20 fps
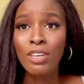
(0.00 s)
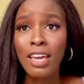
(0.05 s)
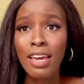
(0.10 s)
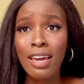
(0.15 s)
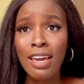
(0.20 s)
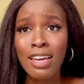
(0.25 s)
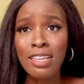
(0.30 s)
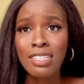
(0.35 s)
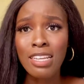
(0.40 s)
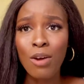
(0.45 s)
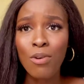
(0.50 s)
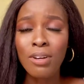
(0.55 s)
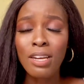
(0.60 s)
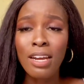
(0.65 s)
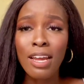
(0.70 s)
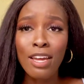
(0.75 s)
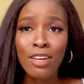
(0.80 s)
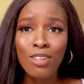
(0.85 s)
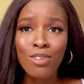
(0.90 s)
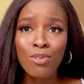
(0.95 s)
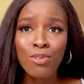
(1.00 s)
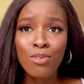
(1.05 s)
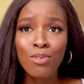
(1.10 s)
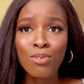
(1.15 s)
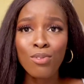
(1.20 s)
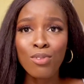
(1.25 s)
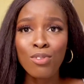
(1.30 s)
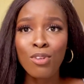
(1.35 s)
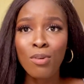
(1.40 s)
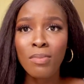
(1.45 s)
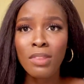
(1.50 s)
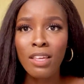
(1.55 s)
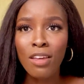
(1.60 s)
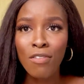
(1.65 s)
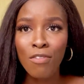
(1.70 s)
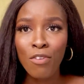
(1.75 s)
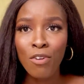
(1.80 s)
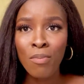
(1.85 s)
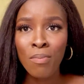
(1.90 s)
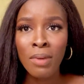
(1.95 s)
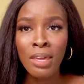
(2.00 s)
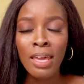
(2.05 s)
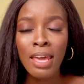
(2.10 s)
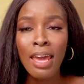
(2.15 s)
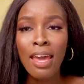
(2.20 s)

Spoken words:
Hey guys, I would like you to do something for me.